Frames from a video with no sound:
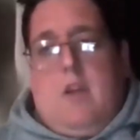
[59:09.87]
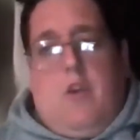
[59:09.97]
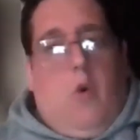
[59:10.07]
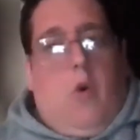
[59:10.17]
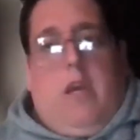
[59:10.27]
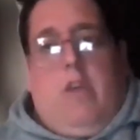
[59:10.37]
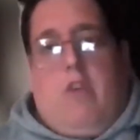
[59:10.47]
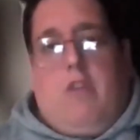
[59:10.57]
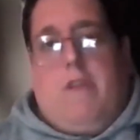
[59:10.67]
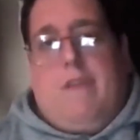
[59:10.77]
the
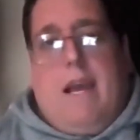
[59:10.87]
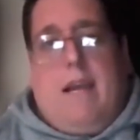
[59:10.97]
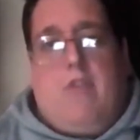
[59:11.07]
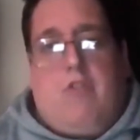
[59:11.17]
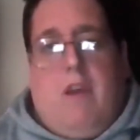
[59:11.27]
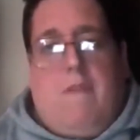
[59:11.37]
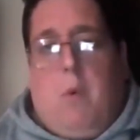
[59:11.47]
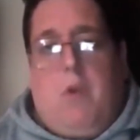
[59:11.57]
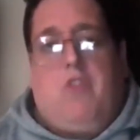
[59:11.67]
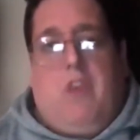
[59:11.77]
noise on the day, just
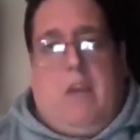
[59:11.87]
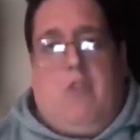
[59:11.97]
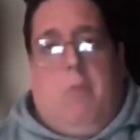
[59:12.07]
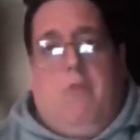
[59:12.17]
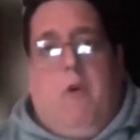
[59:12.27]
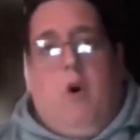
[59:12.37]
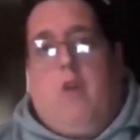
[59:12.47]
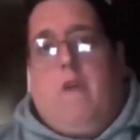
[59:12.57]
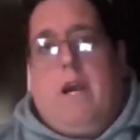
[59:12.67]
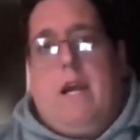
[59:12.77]
everyone turned up
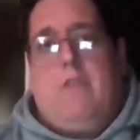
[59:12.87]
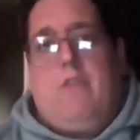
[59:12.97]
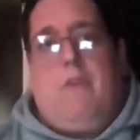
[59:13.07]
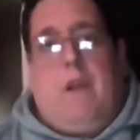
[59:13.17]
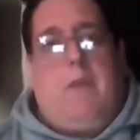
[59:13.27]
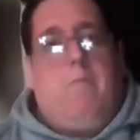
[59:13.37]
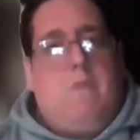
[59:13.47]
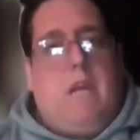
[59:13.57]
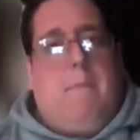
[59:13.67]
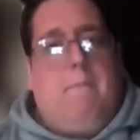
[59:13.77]
for it. And I just felt like,
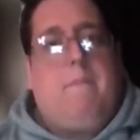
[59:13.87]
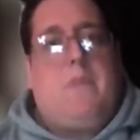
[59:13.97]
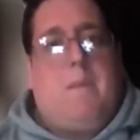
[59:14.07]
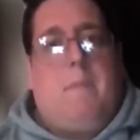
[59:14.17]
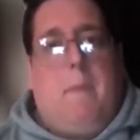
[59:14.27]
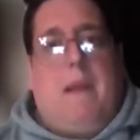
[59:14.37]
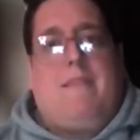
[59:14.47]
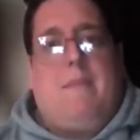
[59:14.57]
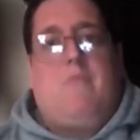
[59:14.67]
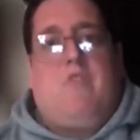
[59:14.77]
yeah, the
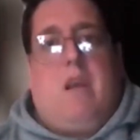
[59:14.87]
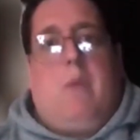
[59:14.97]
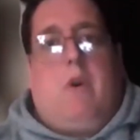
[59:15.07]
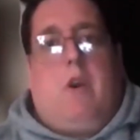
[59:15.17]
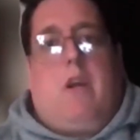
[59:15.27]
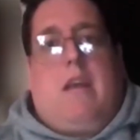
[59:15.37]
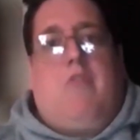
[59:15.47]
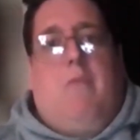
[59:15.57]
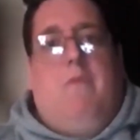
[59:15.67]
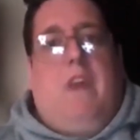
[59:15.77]
momentum's here. We're going to
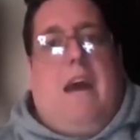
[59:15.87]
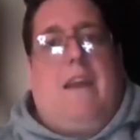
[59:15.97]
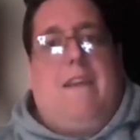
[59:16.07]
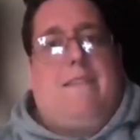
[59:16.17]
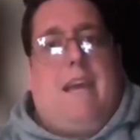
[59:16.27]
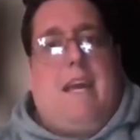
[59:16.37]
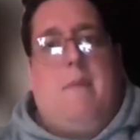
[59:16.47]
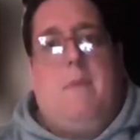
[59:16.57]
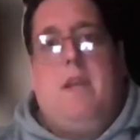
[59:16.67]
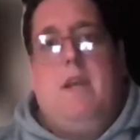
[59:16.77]
get something out of this
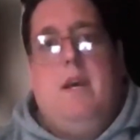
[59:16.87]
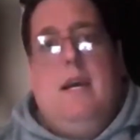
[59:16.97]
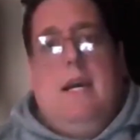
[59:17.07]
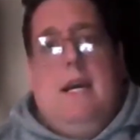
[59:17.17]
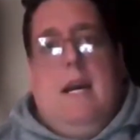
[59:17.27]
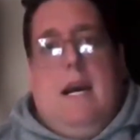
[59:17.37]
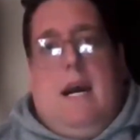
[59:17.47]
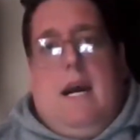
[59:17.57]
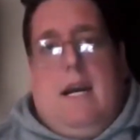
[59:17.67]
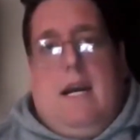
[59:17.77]
game. And
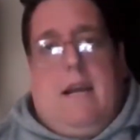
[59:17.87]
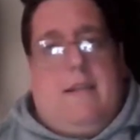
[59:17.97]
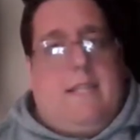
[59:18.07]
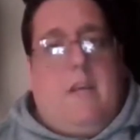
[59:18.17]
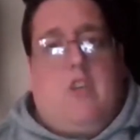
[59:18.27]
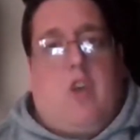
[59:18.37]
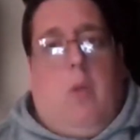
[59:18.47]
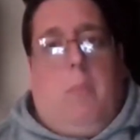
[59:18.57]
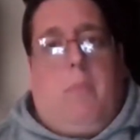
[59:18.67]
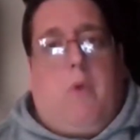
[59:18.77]
I say
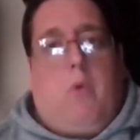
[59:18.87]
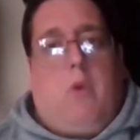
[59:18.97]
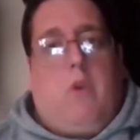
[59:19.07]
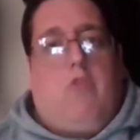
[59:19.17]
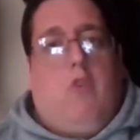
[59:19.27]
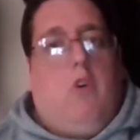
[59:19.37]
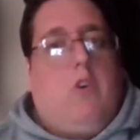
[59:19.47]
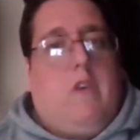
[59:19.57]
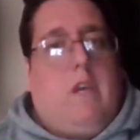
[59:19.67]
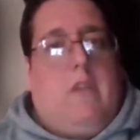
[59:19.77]
Sol broke his
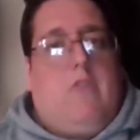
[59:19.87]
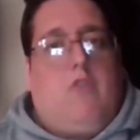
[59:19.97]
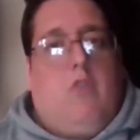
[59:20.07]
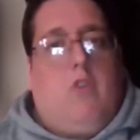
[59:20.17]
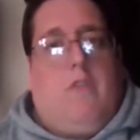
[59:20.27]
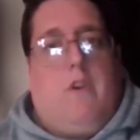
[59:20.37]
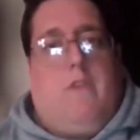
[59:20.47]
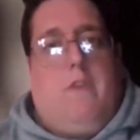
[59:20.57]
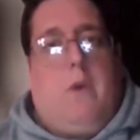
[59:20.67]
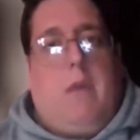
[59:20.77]
duck. He hadn't scored for a
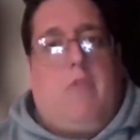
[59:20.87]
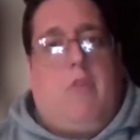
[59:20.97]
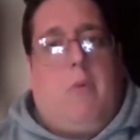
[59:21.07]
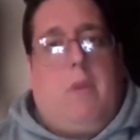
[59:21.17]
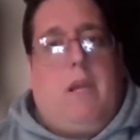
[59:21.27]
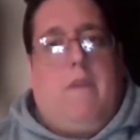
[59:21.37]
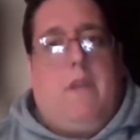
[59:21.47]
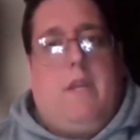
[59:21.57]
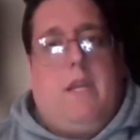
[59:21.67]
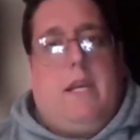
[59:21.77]
few games, I don't believe,
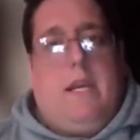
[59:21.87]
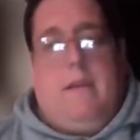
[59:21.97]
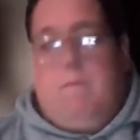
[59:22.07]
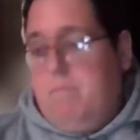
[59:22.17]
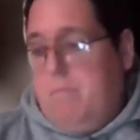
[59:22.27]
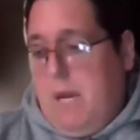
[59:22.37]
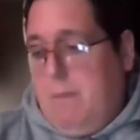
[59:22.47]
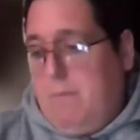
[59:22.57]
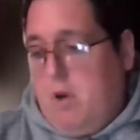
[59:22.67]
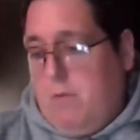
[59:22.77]
and he
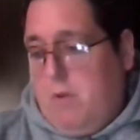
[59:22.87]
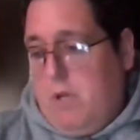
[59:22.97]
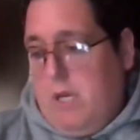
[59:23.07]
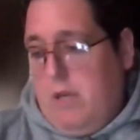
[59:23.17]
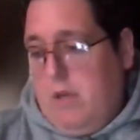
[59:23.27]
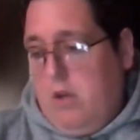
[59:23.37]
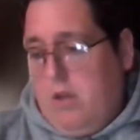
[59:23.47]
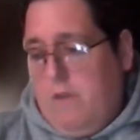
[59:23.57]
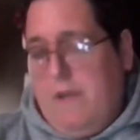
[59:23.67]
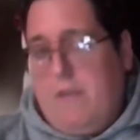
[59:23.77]
got the
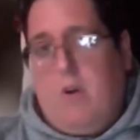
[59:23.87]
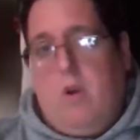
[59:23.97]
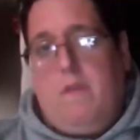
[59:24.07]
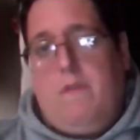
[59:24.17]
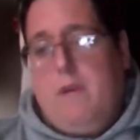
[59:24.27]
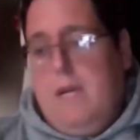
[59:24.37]
first goal.